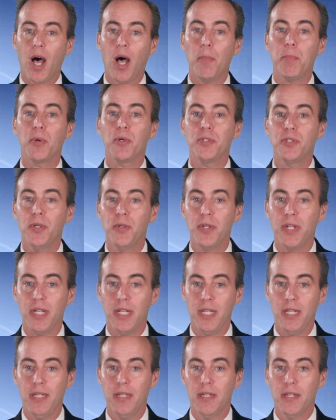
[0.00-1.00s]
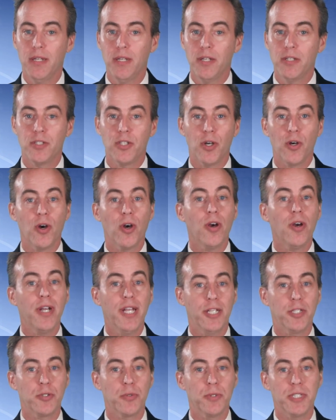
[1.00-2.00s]
opportunity to earn
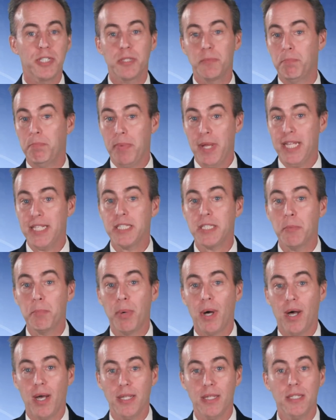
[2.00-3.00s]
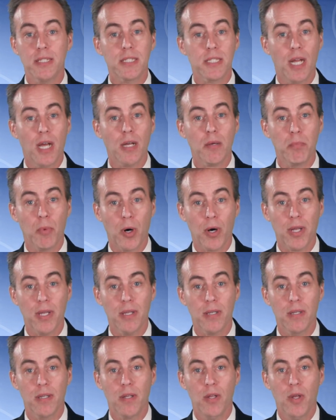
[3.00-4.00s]
interest based upon the stock market.
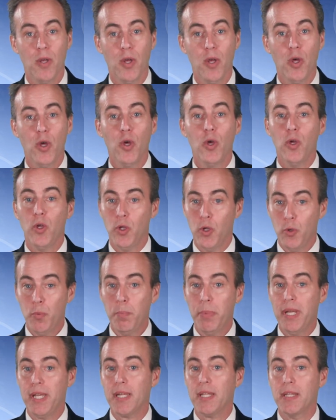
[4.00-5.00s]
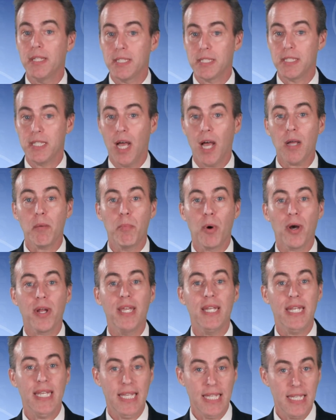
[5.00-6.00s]
You pick the stock
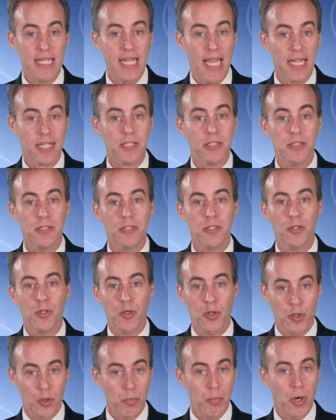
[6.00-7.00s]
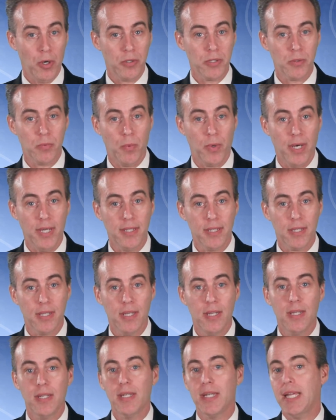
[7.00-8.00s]
market indexes you most want
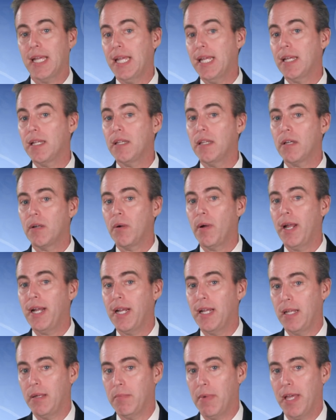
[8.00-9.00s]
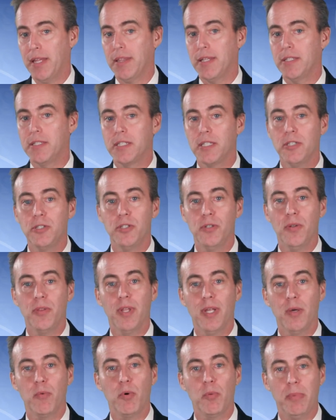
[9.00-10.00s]
and the crediting methods that you
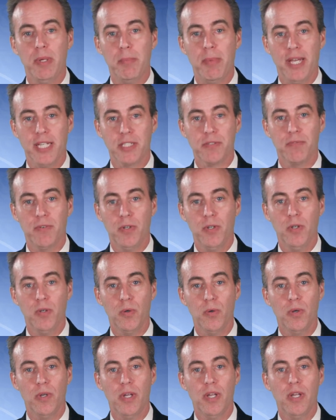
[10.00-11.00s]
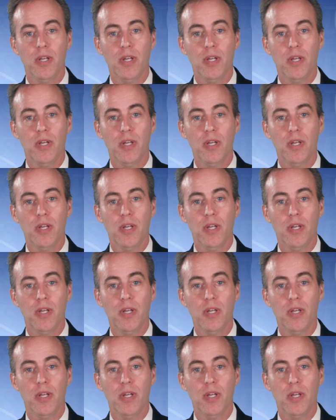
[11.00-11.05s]
think will be best for you.